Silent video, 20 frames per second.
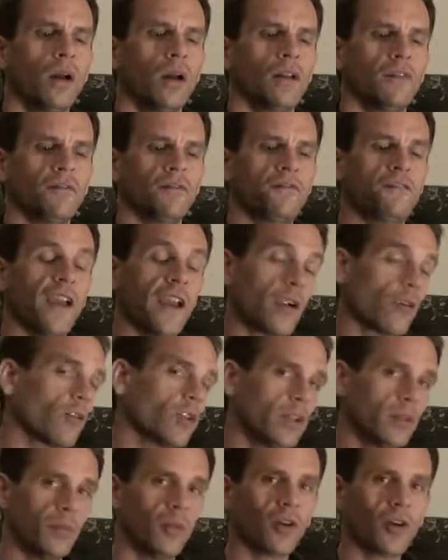
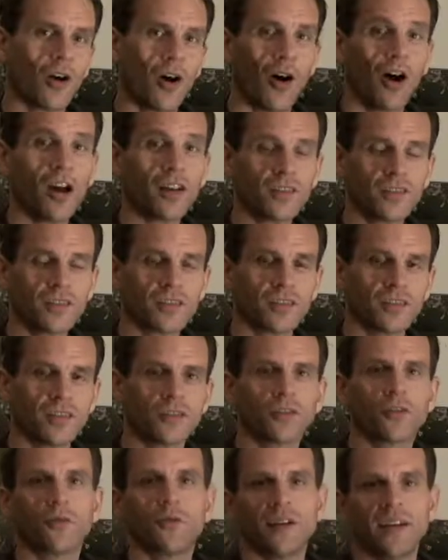variable cost to
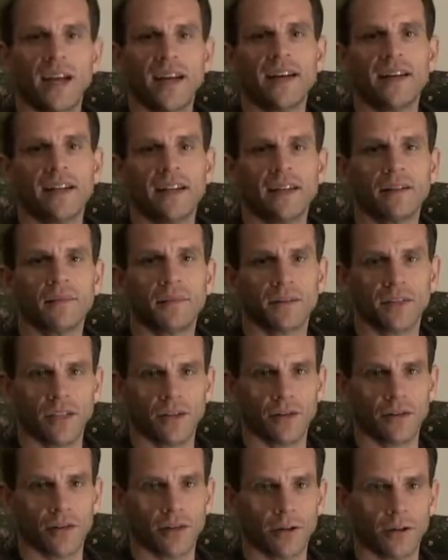creating
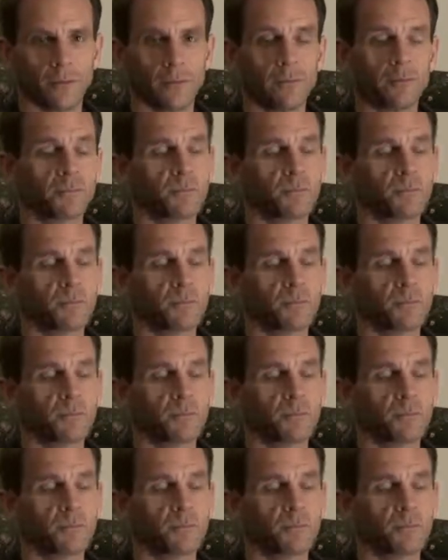material.